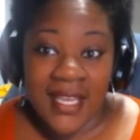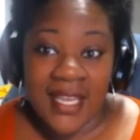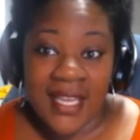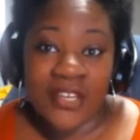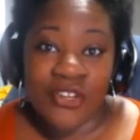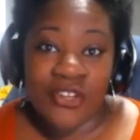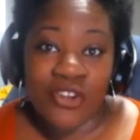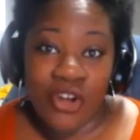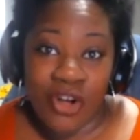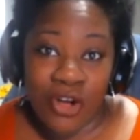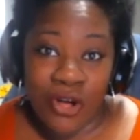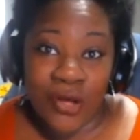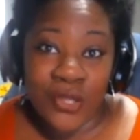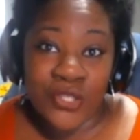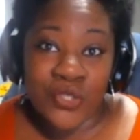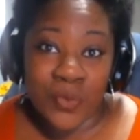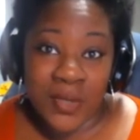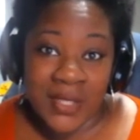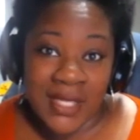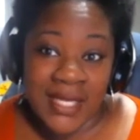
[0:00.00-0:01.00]
in
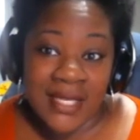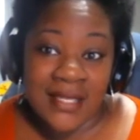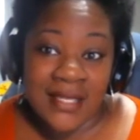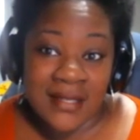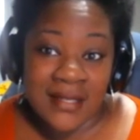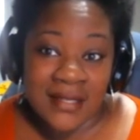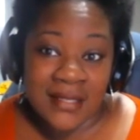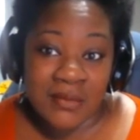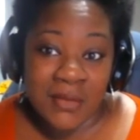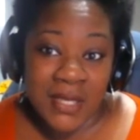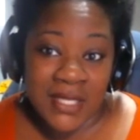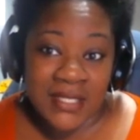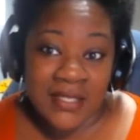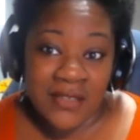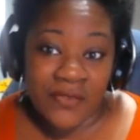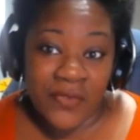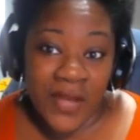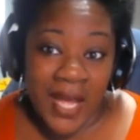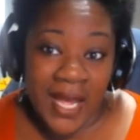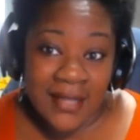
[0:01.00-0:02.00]
calls related to
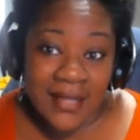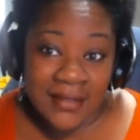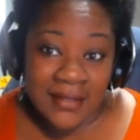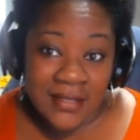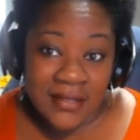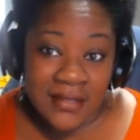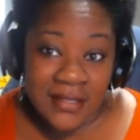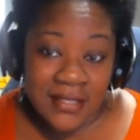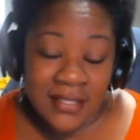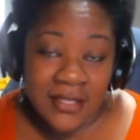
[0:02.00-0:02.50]
domestic violence.